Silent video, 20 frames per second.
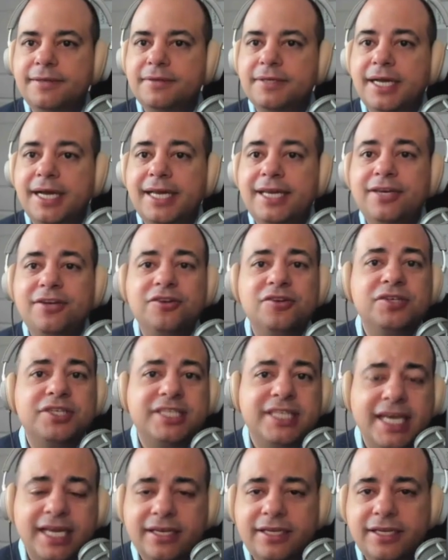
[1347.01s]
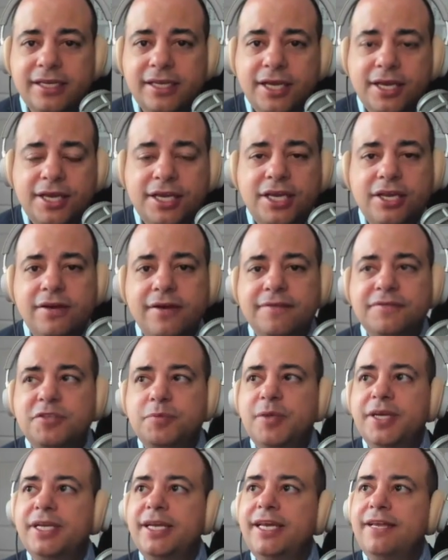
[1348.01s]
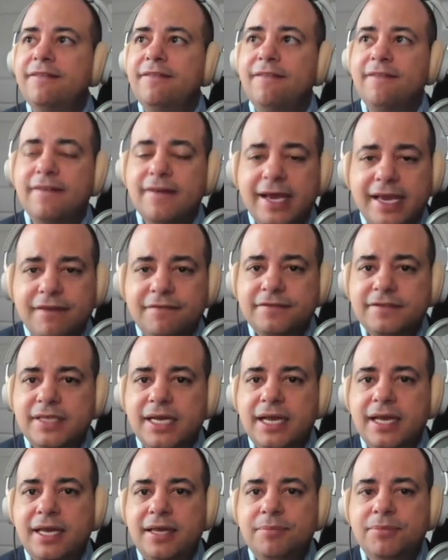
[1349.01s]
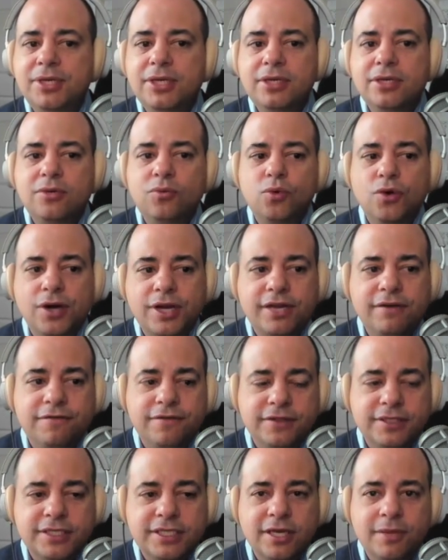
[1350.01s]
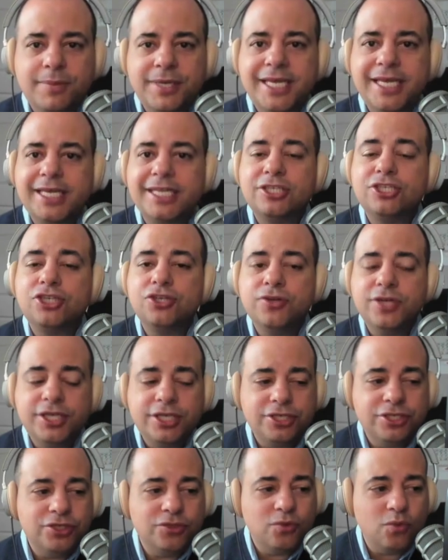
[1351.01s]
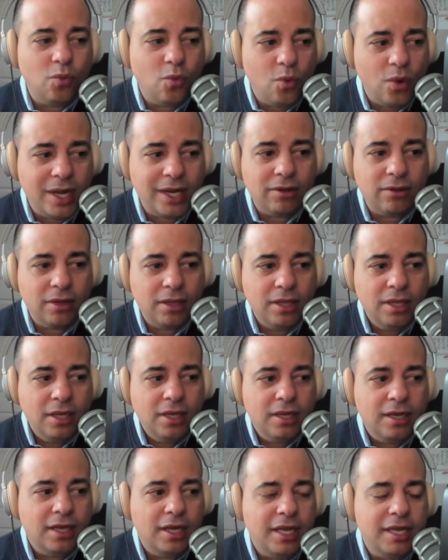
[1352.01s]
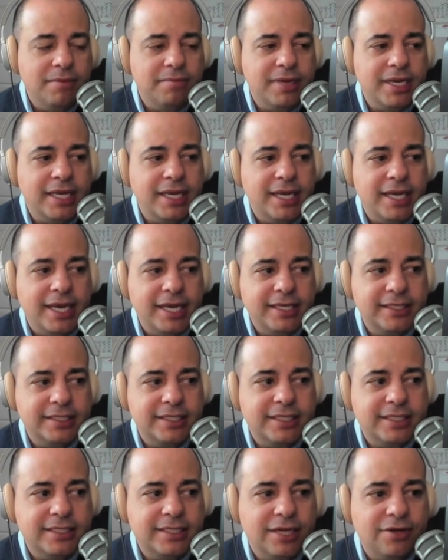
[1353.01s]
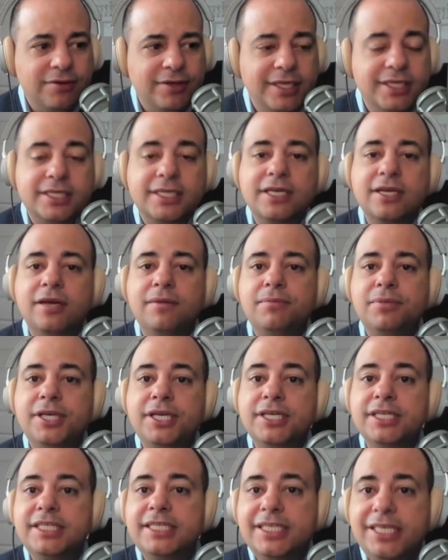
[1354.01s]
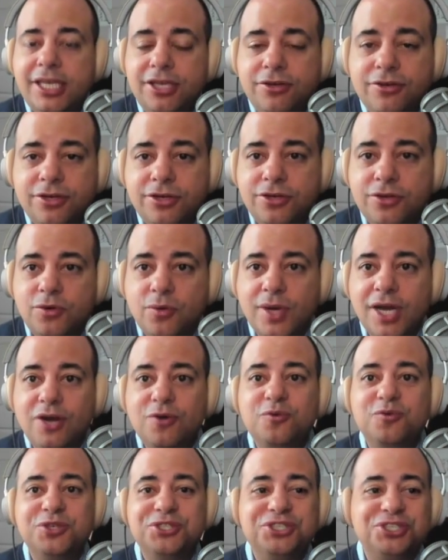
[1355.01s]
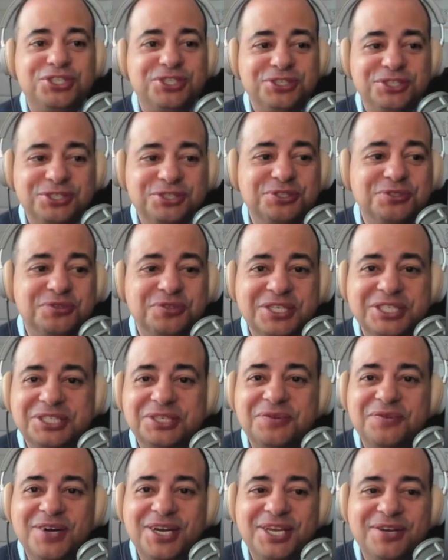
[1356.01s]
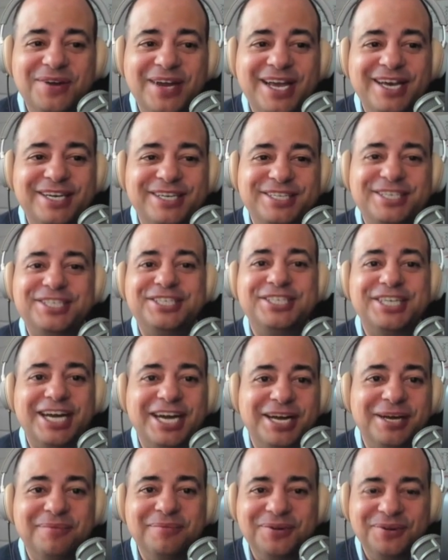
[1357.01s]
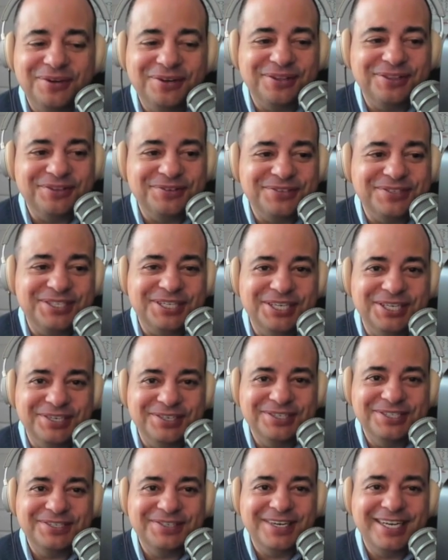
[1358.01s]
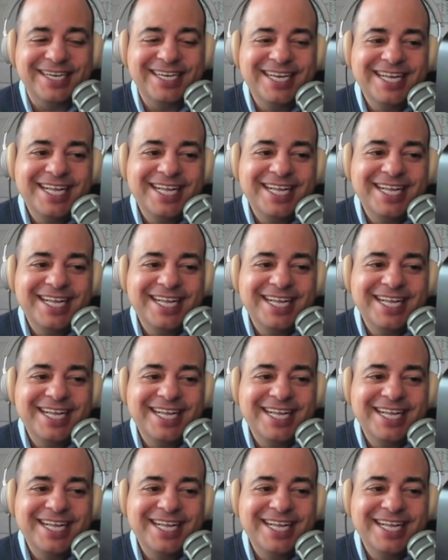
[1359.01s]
understand it. You have spent a lifetime working for this company. It has treated you well in many cases. Not only has the company continued to do well, which is the reason why you had a job all those years, right?